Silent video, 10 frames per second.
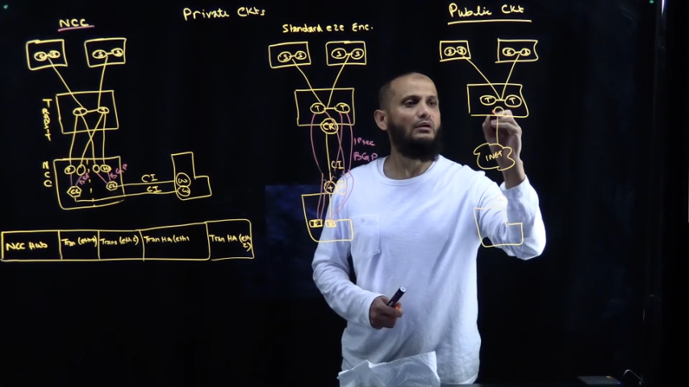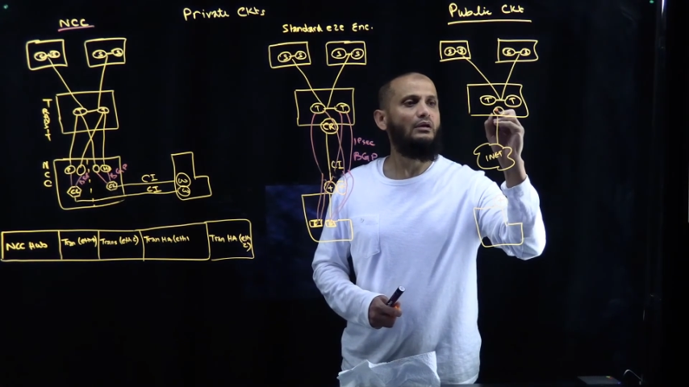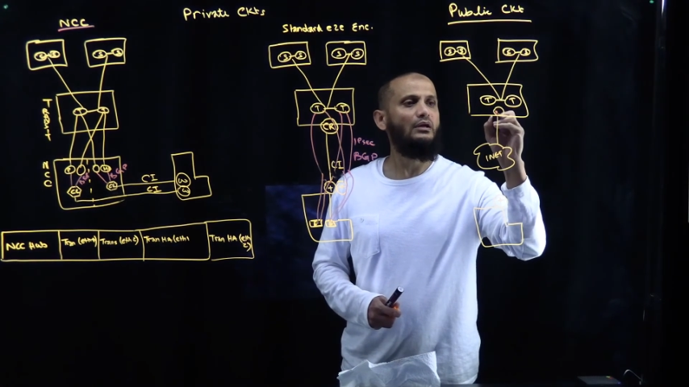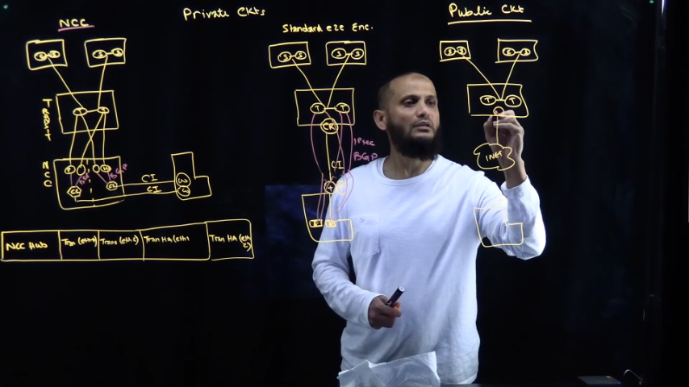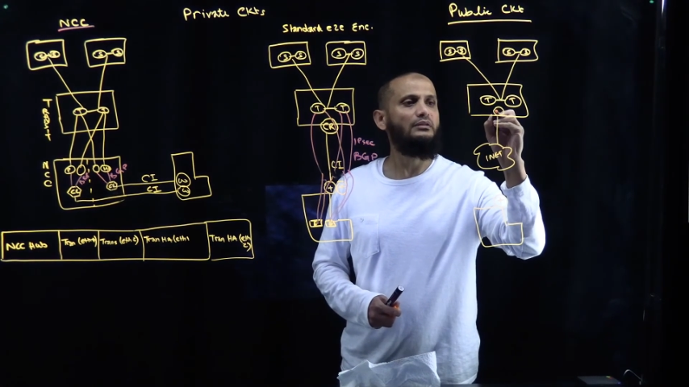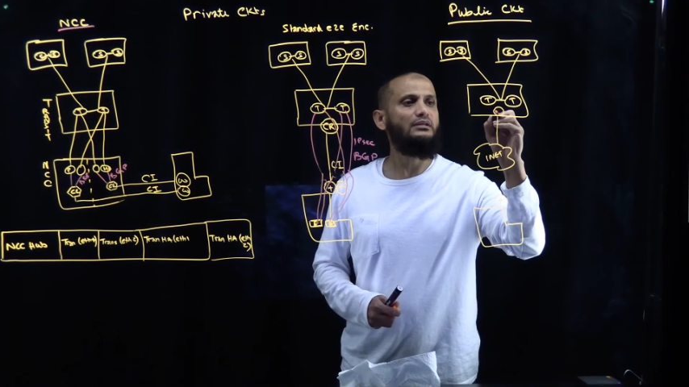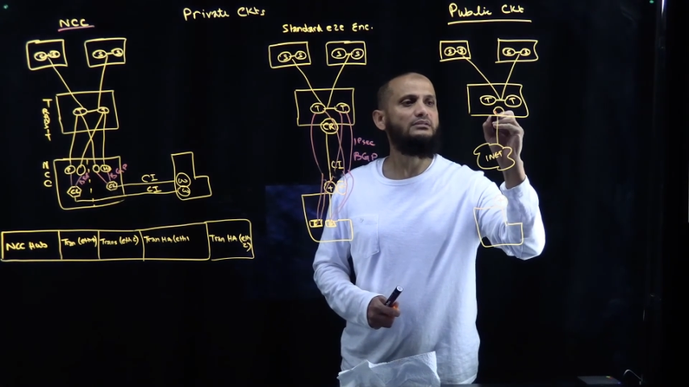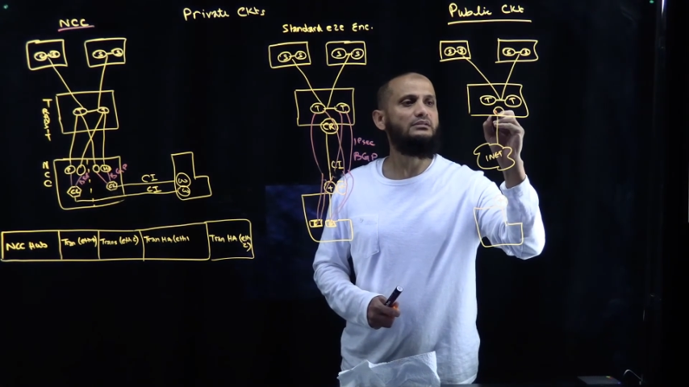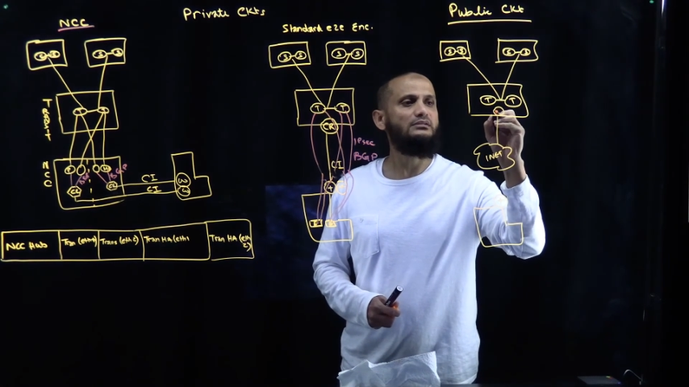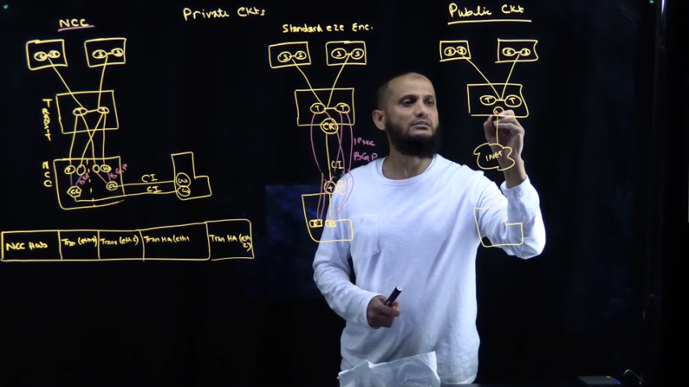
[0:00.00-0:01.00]
And this
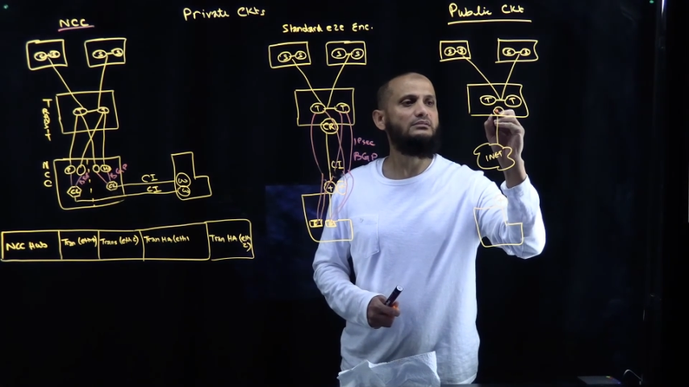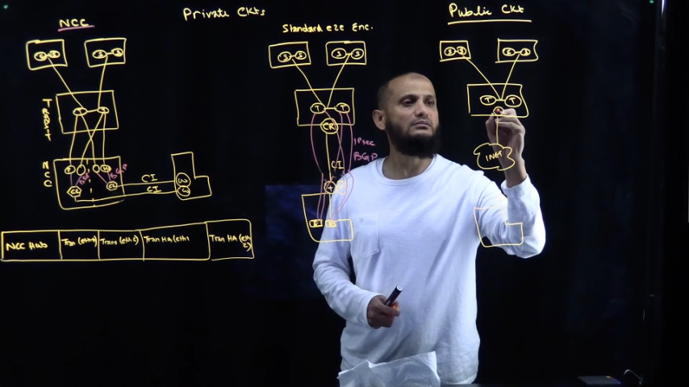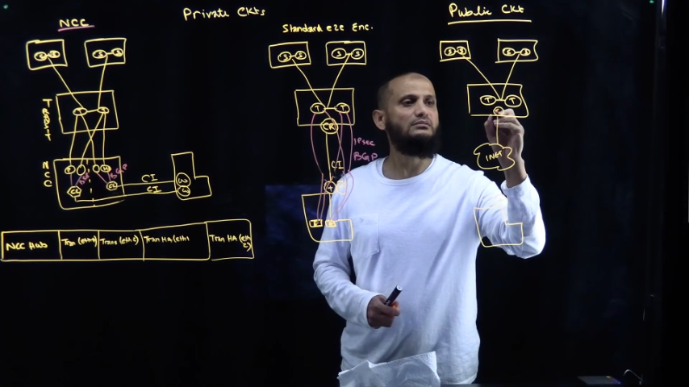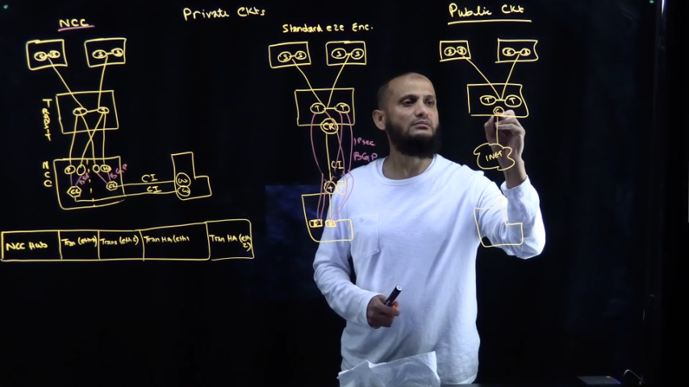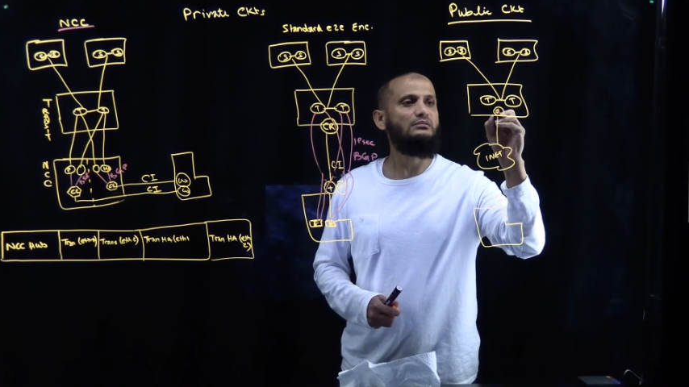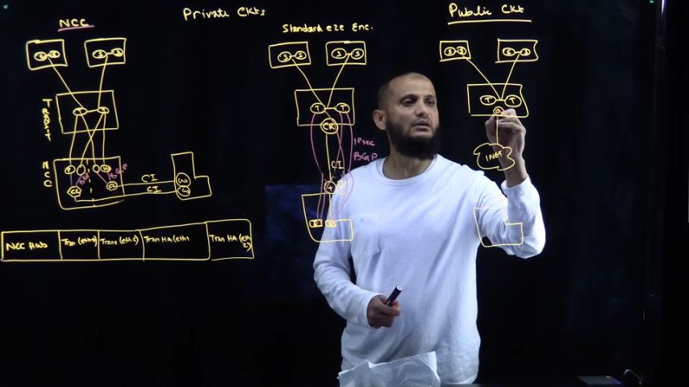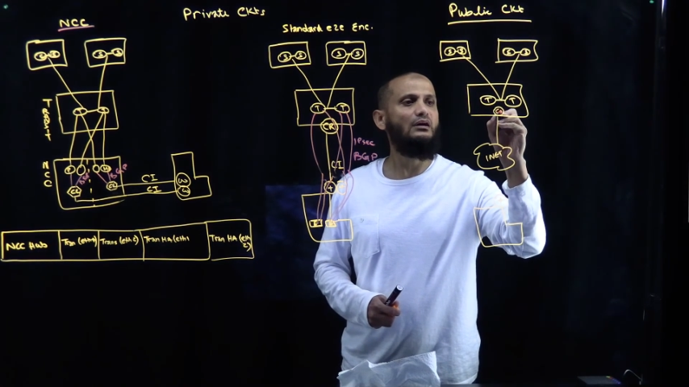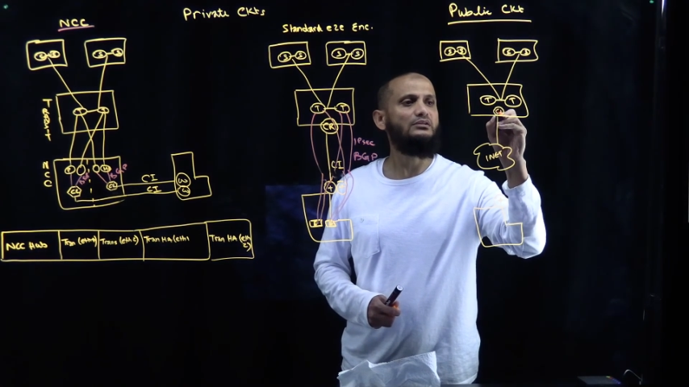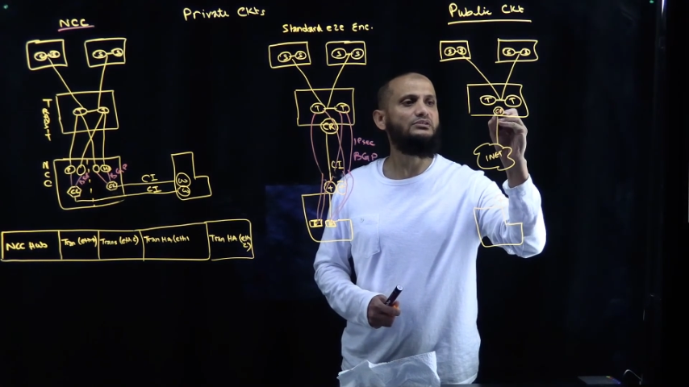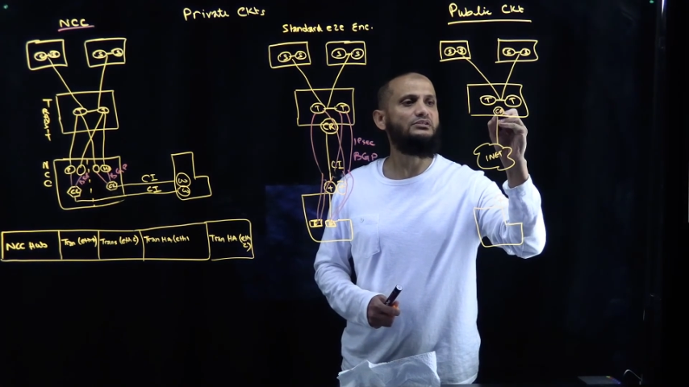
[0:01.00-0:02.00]
is
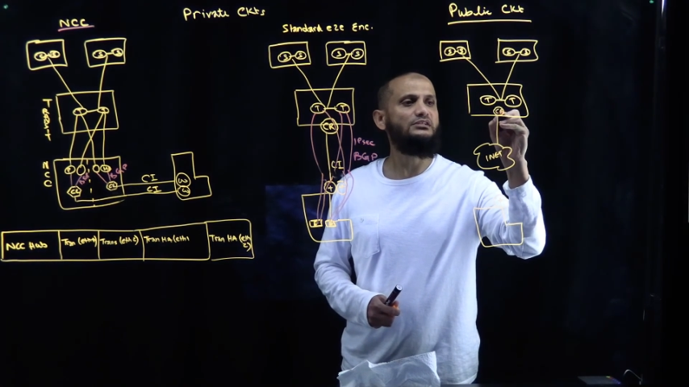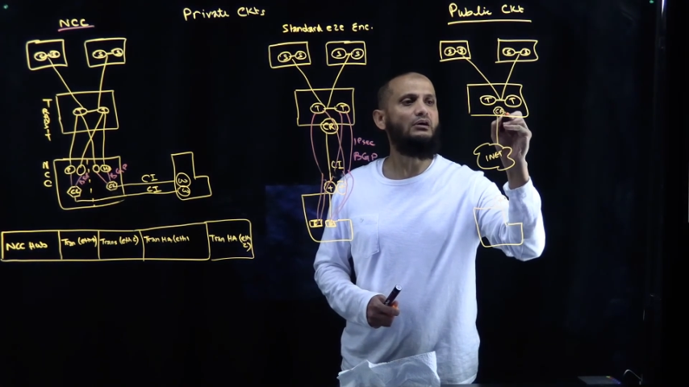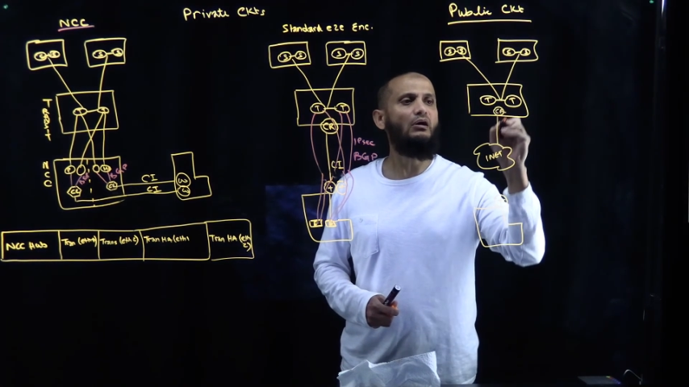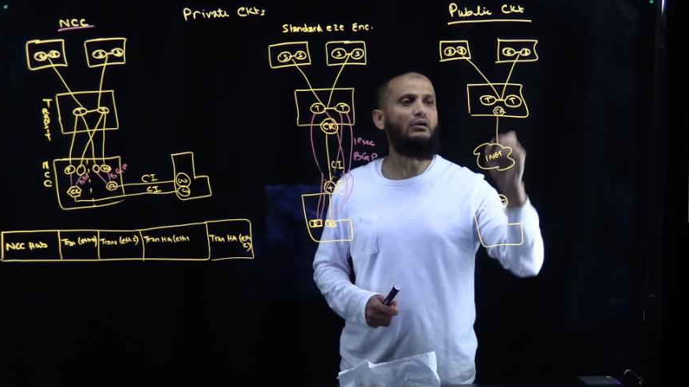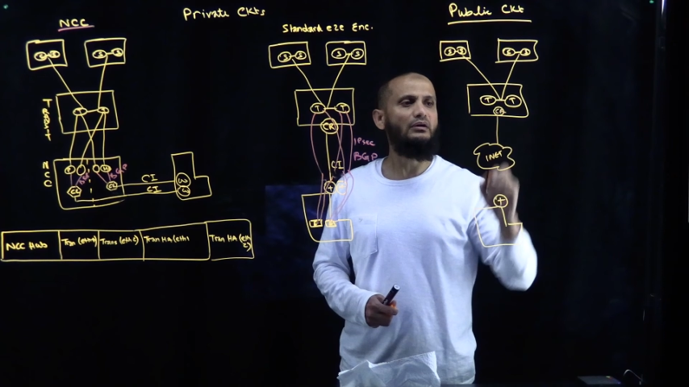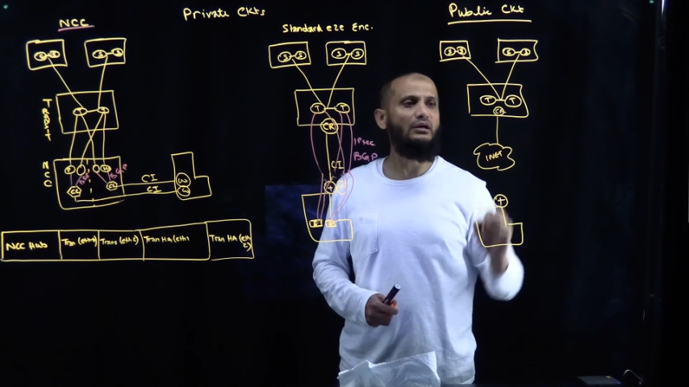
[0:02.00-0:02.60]
a CR,